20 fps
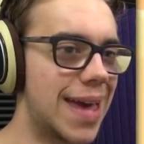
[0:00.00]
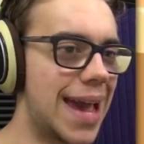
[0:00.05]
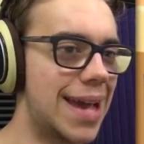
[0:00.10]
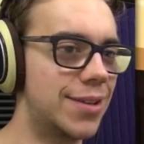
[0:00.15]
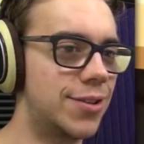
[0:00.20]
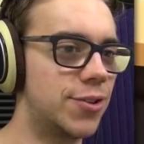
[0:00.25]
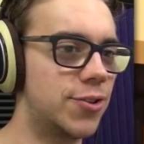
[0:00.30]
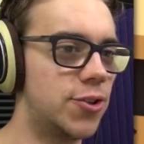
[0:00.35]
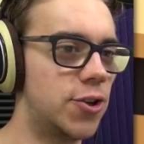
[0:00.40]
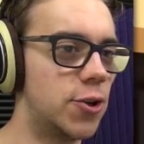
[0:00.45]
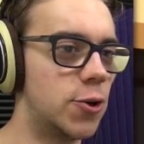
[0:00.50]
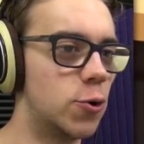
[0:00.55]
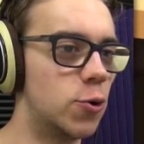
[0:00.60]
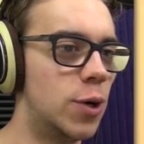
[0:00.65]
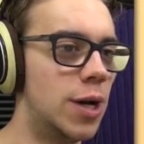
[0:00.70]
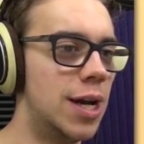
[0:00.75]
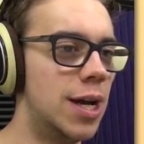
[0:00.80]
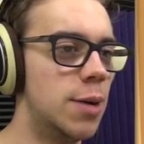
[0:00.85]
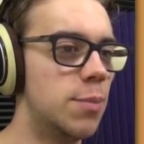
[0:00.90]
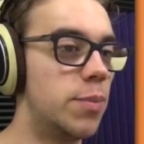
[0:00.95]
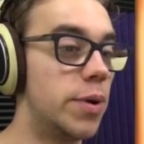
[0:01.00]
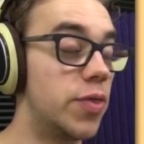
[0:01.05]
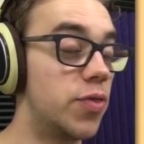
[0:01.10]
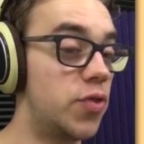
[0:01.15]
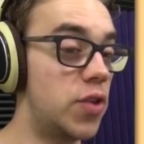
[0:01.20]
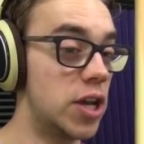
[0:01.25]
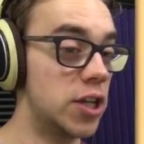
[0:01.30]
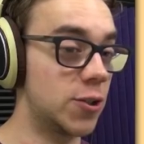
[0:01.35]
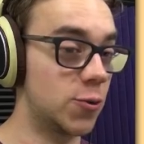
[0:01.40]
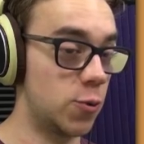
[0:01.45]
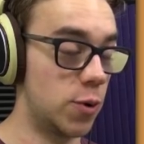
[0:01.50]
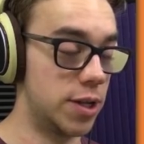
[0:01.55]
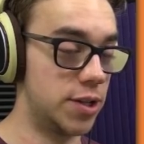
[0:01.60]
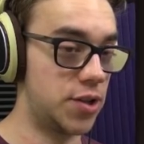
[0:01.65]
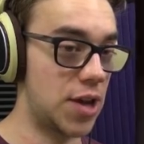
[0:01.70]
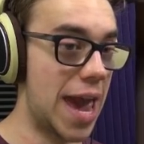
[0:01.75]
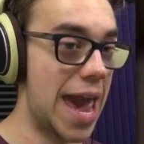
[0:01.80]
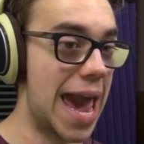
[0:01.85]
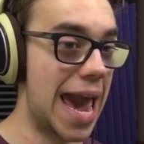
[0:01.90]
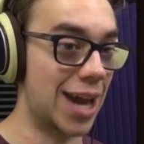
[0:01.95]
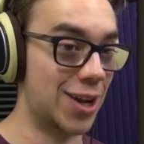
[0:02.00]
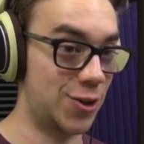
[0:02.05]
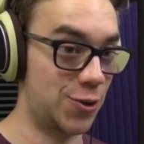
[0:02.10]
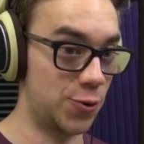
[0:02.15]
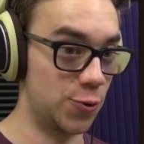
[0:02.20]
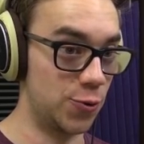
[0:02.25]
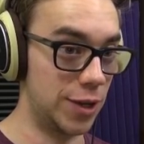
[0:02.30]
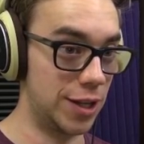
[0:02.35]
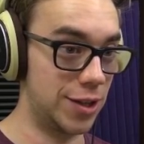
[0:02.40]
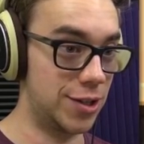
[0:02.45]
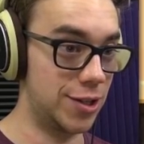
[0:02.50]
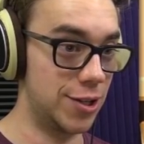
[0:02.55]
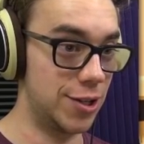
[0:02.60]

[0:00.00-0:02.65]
that's 2, but this one's actually,